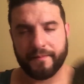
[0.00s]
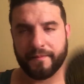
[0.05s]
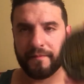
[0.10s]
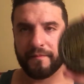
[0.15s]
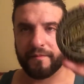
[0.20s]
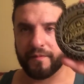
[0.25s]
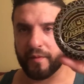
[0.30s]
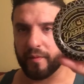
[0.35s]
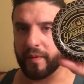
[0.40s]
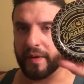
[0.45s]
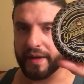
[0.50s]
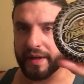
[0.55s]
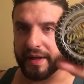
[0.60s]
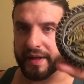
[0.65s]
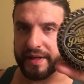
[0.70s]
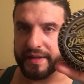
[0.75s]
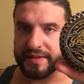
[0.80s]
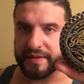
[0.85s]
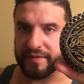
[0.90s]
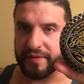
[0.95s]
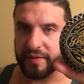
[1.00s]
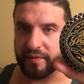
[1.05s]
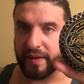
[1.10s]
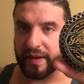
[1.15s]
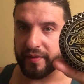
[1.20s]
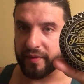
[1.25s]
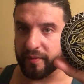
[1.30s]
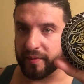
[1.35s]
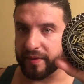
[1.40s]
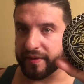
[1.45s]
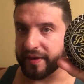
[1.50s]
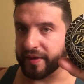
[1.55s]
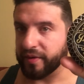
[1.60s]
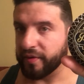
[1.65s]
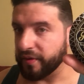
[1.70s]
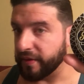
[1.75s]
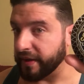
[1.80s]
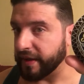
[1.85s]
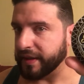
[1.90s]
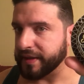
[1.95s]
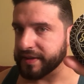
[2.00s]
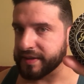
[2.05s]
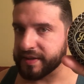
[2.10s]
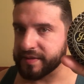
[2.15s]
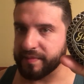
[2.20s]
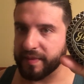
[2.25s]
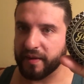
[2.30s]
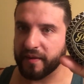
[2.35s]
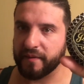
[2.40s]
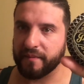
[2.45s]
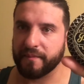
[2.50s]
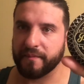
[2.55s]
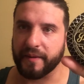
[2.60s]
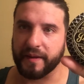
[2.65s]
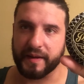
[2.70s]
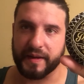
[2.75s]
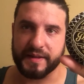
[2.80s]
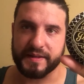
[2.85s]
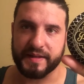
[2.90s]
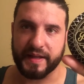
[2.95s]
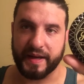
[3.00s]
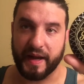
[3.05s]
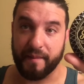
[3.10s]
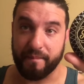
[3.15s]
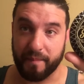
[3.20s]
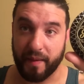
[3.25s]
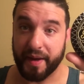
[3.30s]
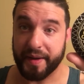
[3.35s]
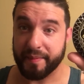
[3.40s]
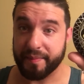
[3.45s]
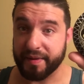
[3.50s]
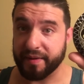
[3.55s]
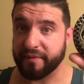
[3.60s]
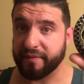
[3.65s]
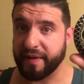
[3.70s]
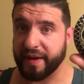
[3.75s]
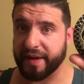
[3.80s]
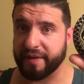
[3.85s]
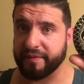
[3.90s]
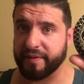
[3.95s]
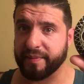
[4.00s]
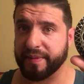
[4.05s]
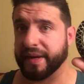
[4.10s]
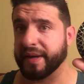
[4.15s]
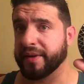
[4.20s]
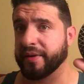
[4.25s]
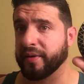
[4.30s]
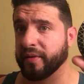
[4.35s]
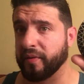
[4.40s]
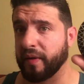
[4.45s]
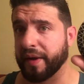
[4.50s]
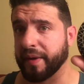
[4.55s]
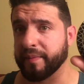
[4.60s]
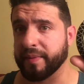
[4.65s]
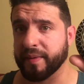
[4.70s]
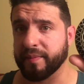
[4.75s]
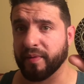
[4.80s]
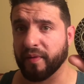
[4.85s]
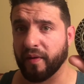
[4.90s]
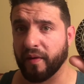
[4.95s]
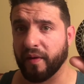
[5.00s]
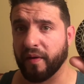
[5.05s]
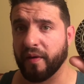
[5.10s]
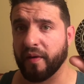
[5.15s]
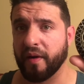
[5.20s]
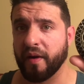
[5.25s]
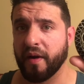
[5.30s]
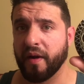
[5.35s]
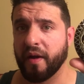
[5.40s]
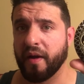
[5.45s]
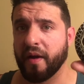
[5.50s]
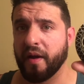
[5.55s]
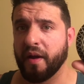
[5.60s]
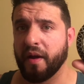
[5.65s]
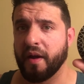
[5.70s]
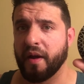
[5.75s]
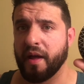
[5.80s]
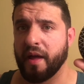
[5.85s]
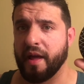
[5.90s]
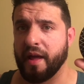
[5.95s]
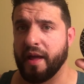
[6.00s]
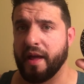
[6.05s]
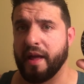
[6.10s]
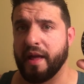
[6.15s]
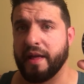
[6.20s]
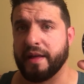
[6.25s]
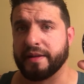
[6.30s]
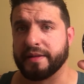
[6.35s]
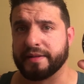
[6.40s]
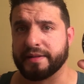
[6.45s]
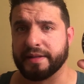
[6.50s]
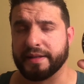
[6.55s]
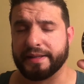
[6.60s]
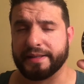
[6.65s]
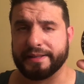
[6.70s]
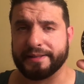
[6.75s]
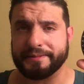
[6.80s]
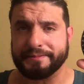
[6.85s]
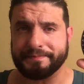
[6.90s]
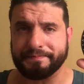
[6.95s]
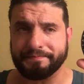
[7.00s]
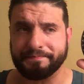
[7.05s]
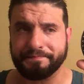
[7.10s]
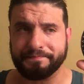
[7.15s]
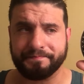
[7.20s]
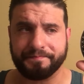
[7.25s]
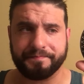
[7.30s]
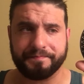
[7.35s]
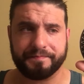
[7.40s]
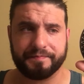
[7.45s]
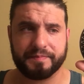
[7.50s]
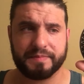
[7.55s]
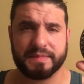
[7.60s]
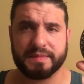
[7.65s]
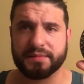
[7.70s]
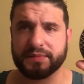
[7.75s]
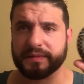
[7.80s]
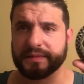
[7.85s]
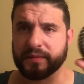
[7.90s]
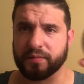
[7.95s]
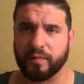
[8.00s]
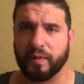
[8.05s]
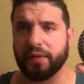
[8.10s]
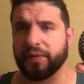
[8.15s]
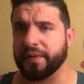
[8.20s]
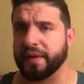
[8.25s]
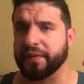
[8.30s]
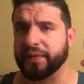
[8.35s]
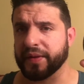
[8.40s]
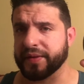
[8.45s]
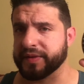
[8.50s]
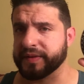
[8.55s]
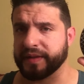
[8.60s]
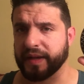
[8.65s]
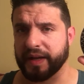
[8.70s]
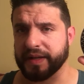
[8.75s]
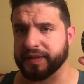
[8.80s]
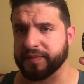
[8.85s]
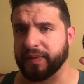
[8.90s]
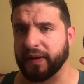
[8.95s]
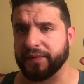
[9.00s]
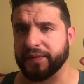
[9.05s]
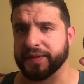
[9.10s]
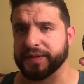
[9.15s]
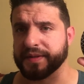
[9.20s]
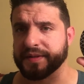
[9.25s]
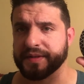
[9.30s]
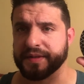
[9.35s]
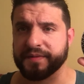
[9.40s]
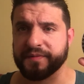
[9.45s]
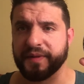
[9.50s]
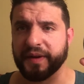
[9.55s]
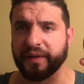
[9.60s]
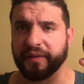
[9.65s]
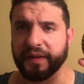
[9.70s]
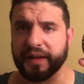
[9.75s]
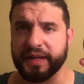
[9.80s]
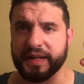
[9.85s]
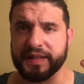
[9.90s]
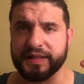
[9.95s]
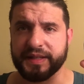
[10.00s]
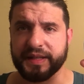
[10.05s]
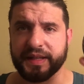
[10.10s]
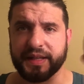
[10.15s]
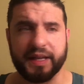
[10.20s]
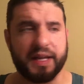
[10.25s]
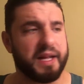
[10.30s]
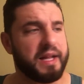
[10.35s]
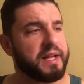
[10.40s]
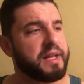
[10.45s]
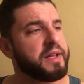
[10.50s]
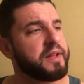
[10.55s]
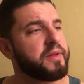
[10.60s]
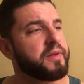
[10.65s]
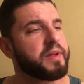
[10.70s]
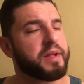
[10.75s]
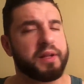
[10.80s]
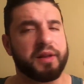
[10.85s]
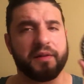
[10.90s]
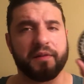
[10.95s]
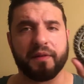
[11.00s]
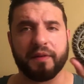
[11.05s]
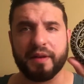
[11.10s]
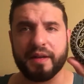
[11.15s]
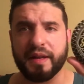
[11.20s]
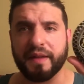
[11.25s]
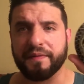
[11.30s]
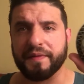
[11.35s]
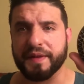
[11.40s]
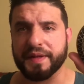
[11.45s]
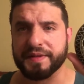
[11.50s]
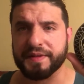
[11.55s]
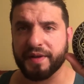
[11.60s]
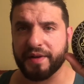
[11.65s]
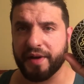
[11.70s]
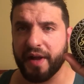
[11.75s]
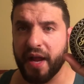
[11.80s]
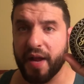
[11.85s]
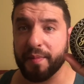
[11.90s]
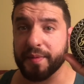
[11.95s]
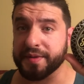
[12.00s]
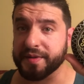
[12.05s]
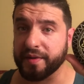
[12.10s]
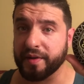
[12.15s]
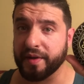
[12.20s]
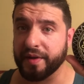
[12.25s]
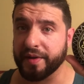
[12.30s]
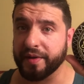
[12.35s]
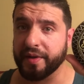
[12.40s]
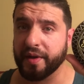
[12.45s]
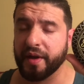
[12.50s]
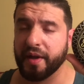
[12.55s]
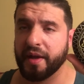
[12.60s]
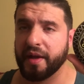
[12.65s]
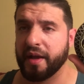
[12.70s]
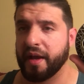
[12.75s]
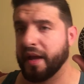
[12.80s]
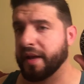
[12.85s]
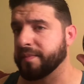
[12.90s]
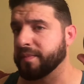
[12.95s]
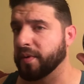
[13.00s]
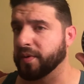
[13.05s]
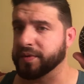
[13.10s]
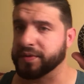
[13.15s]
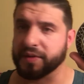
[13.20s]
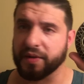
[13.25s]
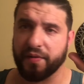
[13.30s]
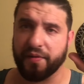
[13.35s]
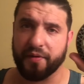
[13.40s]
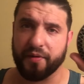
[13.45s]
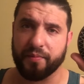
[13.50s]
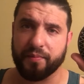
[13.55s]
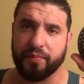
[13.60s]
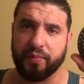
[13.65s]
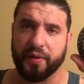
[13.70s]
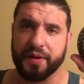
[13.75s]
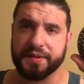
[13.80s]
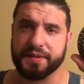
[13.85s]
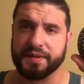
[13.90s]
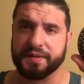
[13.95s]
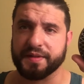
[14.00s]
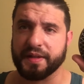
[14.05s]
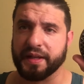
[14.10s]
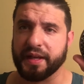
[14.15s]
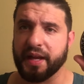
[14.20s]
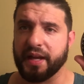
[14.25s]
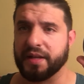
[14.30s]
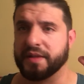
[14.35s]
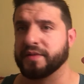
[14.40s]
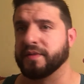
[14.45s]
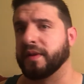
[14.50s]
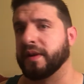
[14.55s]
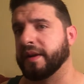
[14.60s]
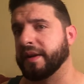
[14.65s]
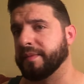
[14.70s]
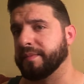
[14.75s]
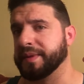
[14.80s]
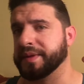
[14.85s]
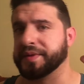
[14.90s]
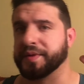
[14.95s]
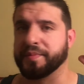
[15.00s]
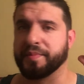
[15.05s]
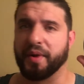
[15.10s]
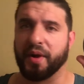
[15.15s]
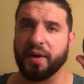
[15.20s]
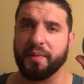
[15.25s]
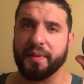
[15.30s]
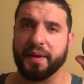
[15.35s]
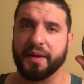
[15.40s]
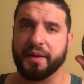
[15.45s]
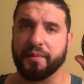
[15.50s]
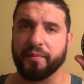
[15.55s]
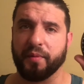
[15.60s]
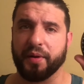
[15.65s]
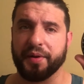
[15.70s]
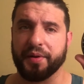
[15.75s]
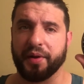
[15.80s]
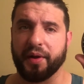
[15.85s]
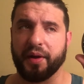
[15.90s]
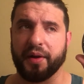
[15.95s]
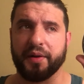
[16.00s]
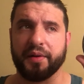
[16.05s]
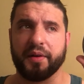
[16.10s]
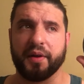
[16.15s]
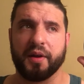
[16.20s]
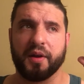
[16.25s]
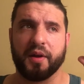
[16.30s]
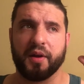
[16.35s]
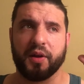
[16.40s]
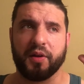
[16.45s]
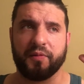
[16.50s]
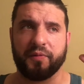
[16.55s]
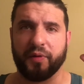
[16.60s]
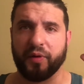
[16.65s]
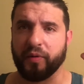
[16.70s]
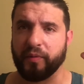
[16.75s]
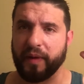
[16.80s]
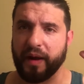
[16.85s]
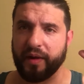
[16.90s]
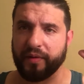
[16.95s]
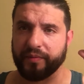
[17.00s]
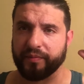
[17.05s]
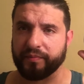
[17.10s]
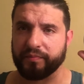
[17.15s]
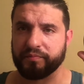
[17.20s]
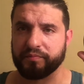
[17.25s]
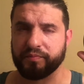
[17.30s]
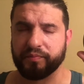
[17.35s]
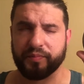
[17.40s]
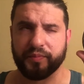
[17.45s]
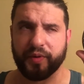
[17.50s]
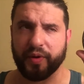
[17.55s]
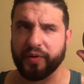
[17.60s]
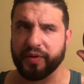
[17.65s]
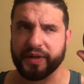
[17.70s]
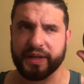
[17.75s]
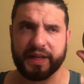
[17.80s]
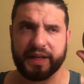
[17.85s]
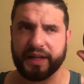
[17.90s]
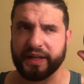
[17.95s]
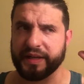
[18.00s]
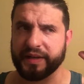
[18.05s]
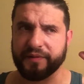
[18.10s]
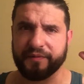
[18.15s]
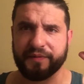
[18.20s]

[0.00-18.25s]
for what it is. If you like the really clean smell, like I said, I'm not a big fan of it, but I know a lot of people are. And one thing that's nice about this is it's fairly easy to get. You can get this on Amazon and most other places like Hedgeline, Mr. Pomade, and whatnot for around $13 to